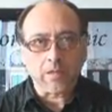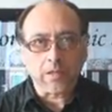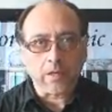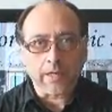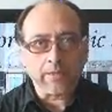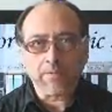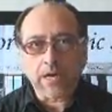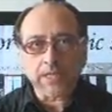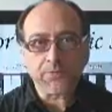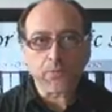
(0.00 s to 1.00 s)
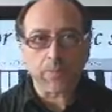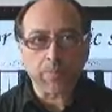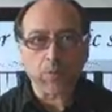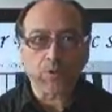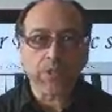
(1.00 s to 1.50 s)
advice from a
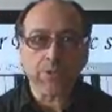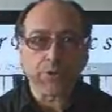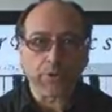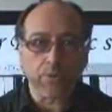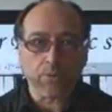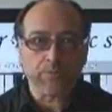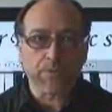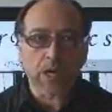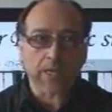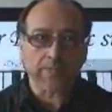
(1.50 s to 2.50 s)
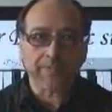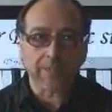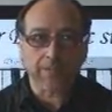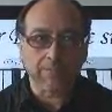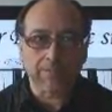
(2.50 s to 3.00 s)
pro teacher who forgot
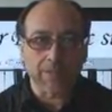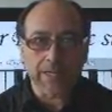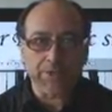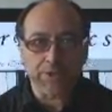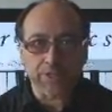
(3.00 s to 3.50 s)
that nature